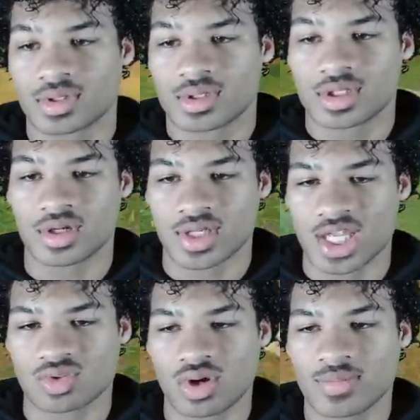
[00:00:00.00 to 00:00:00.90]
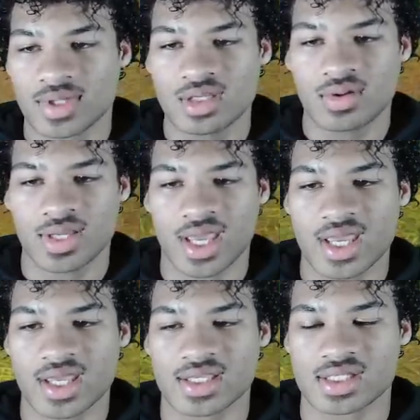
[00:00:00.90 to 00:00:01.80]
You know, Yajirobe, he only
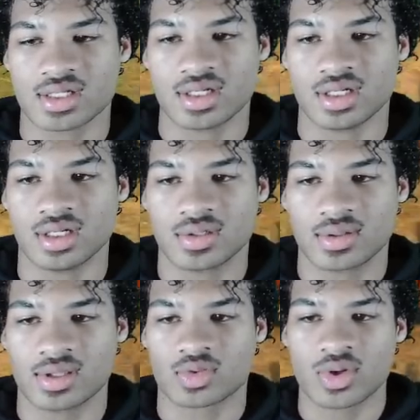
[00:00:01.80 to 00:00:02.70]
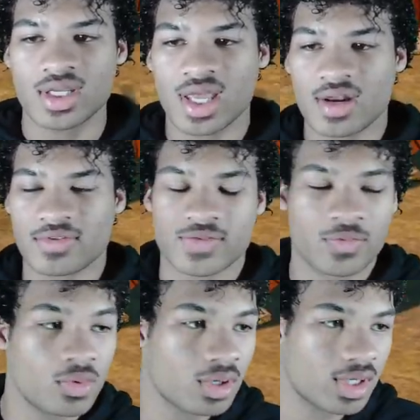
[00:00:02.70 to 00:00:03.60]
has 3 out of his
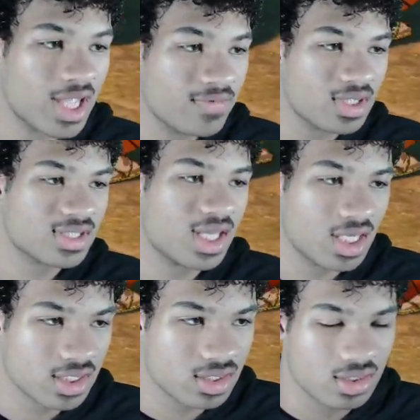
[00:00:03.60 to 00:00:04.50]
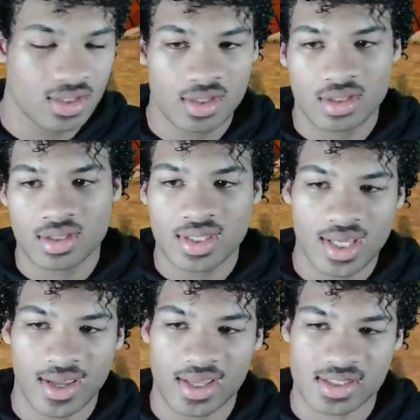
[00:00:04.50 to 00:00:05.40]
4 heavy attacks. He
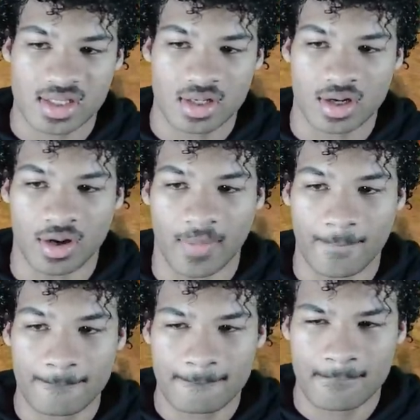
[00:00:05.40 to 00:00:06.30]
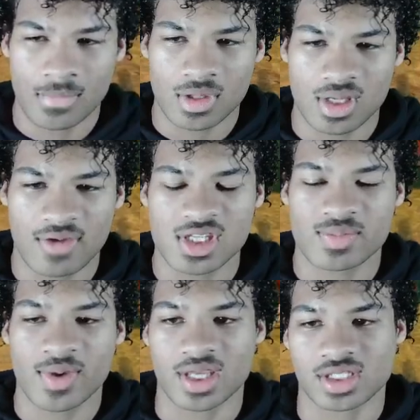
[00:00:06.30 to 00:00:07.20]
has heavy
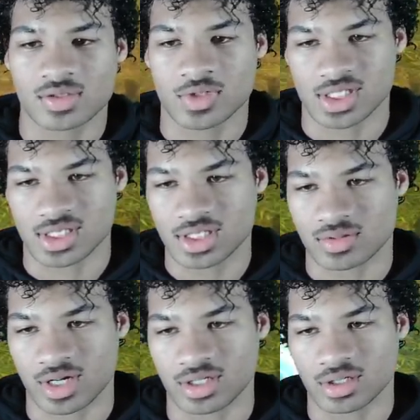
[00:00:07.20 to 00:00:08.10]
smash, which is this right here.